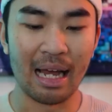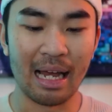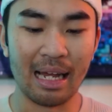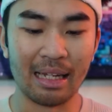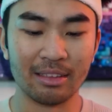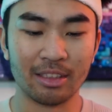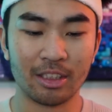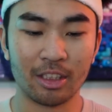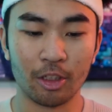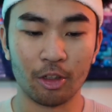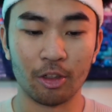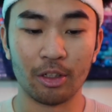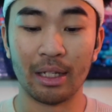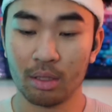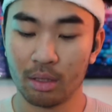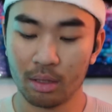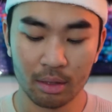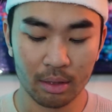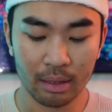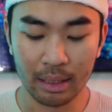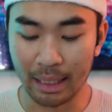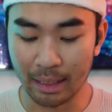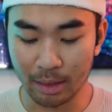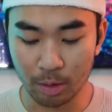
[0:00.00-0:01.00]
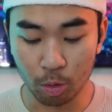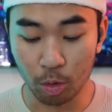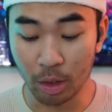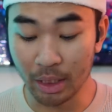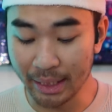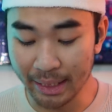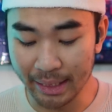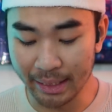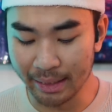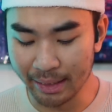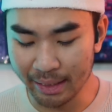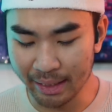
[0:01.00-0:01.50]
and so that's what
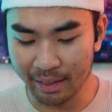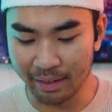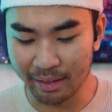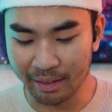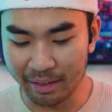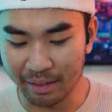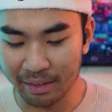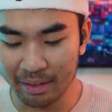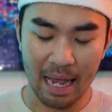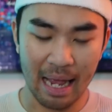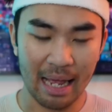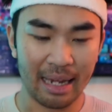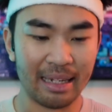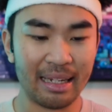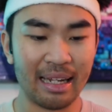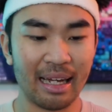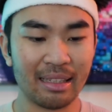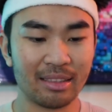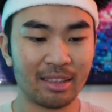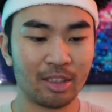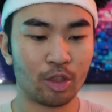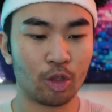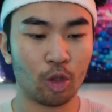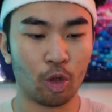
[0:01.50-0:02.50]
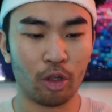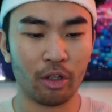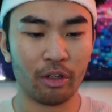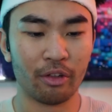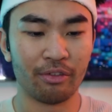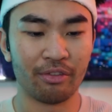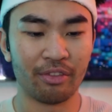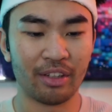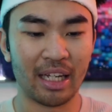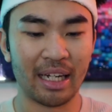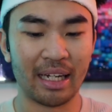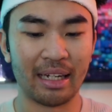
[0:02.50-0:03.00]
he did. And that's sort
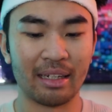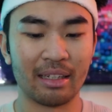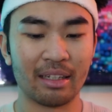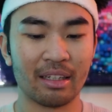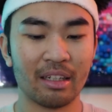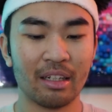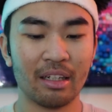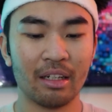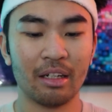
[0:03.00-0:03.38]
of like,